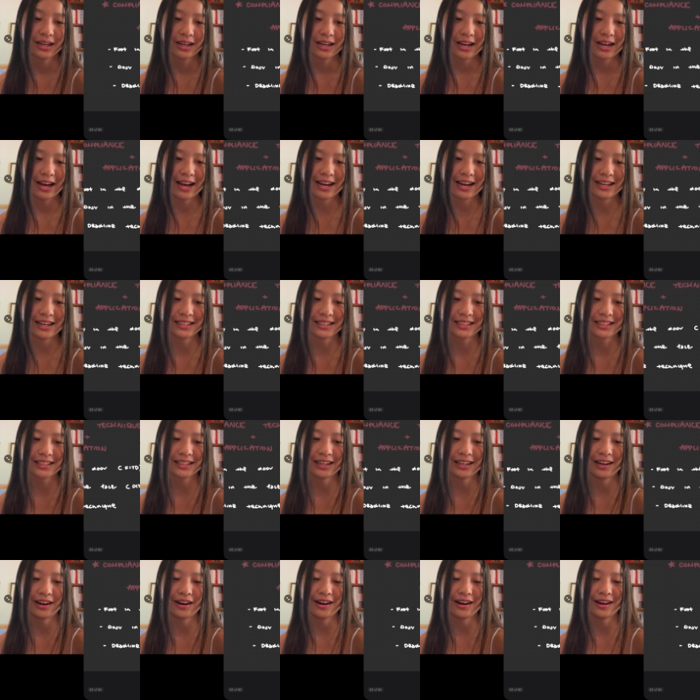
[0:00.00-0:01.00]
And
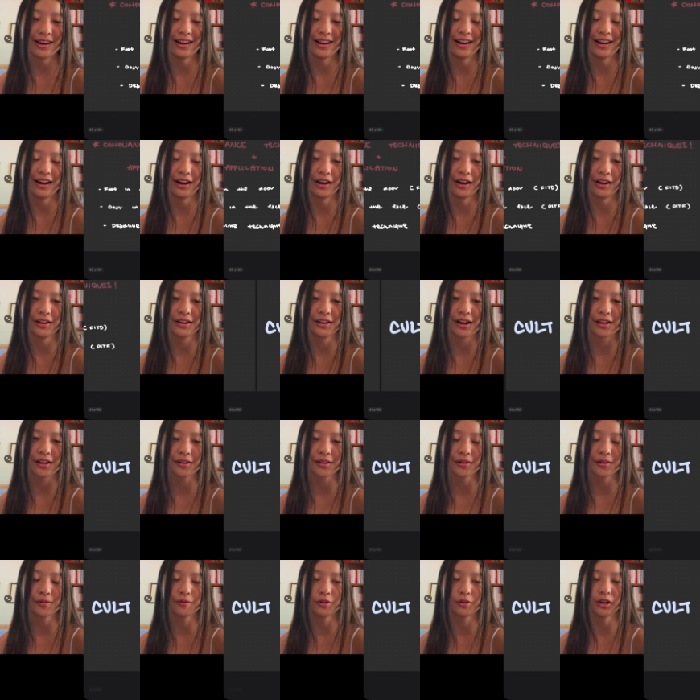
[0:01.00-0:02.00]

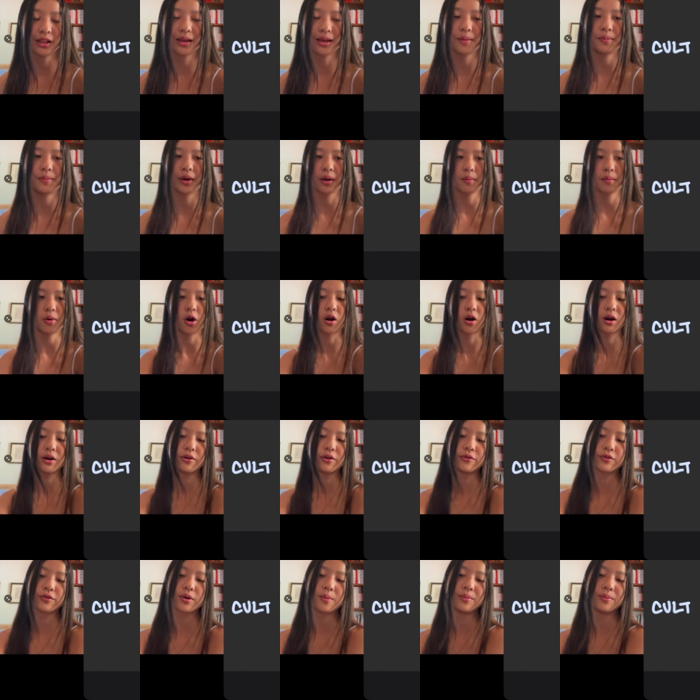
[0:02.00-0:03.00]
Another really big part
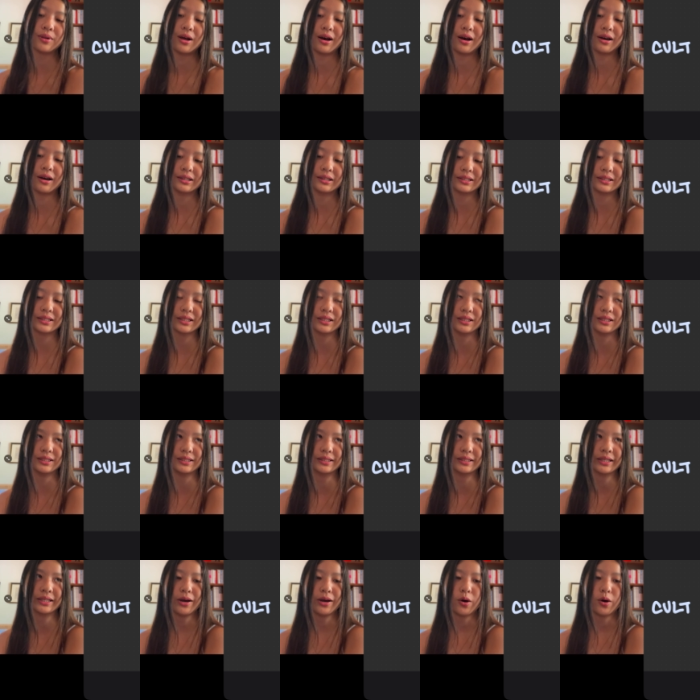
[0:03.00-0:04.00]
of compliance
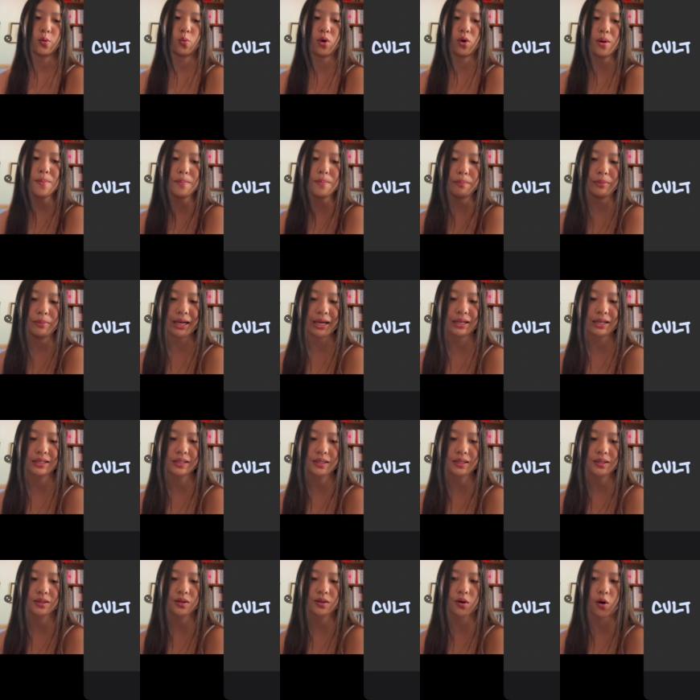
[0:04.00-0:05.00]
is what
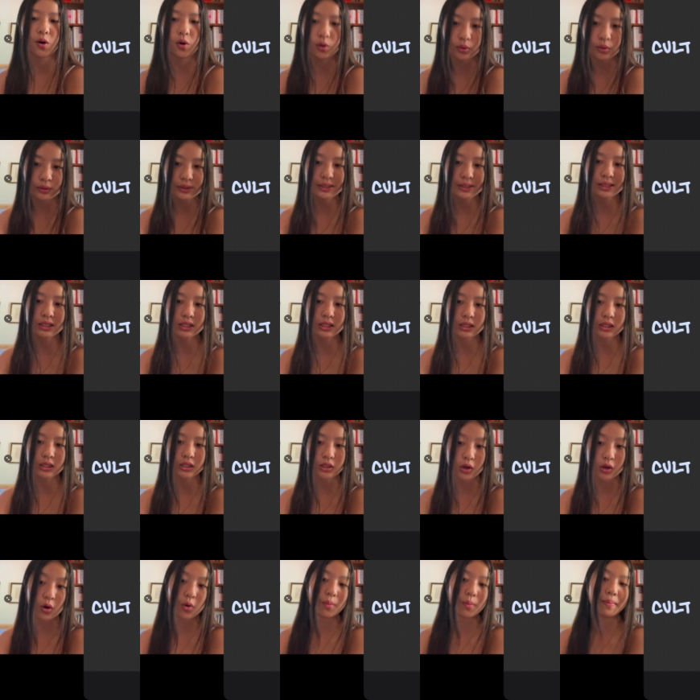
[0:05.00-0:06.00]
makes cults
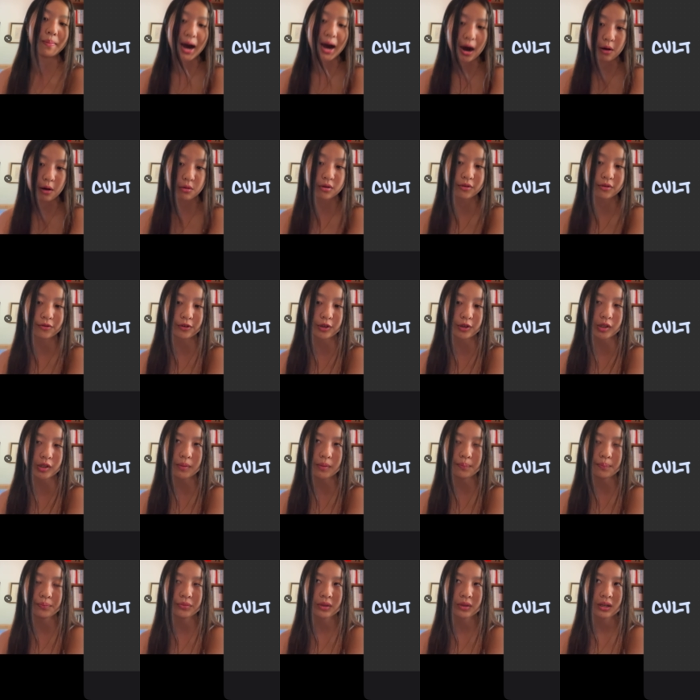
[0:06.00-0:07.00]
so
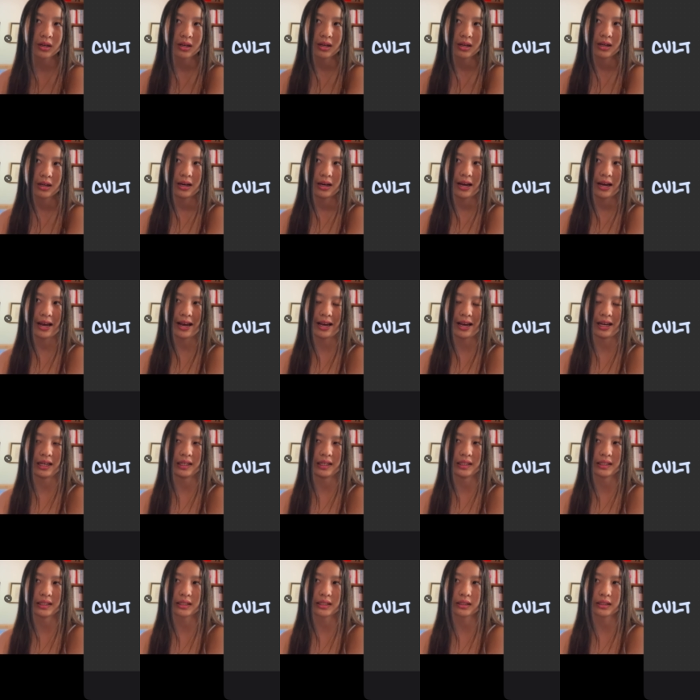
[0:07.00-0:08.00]
powerful.
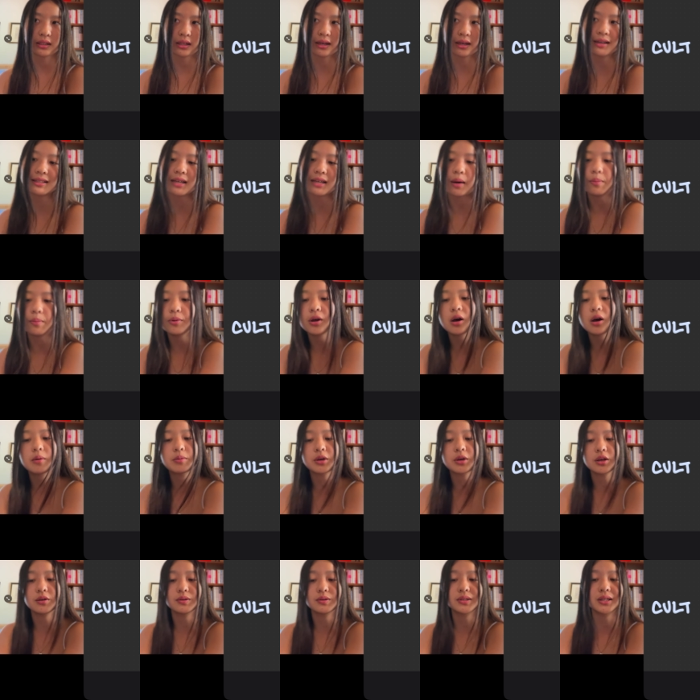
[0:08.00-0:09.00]
And the example I'll
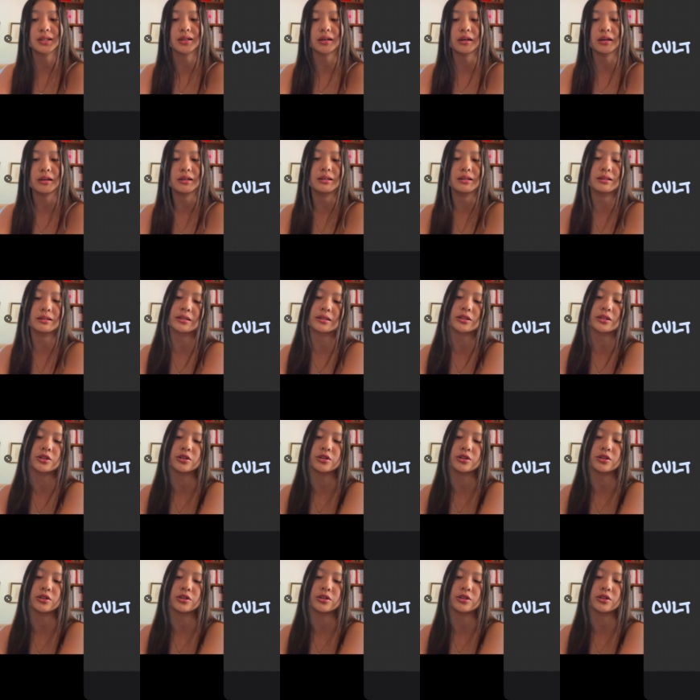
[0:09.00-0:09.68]
be using is